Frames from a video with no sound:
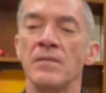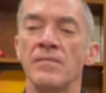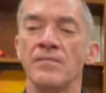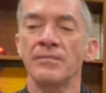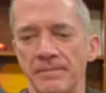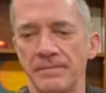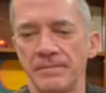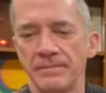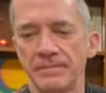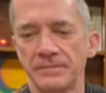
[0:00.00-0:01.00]

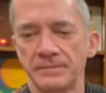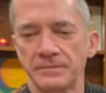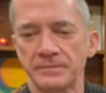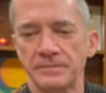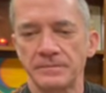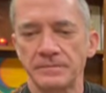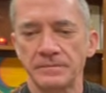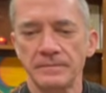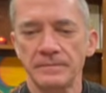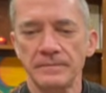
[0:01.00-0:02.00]

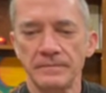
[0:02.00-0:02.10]
Nothing is said.